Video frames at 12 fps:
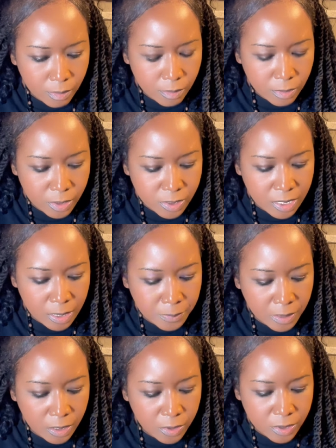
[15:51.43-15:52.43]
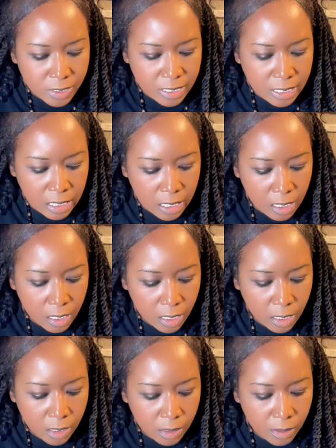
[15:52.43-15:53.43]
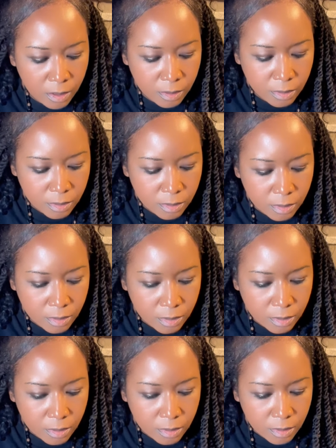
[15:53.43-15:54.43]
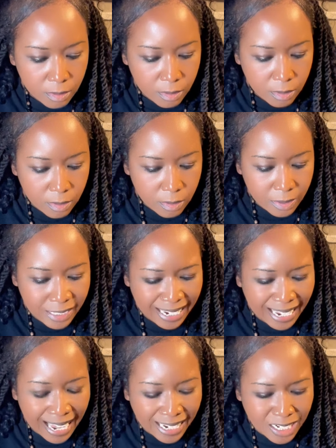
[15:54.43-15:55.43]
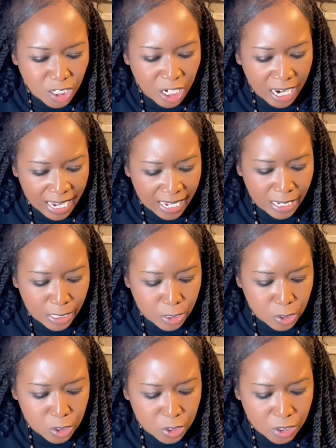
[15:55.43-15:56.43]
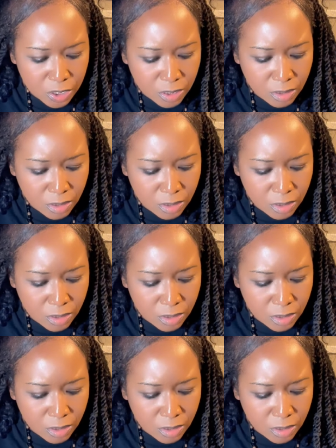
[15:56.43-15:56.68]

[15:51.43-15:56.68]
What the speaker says: There's something you're seeing here that gotta change.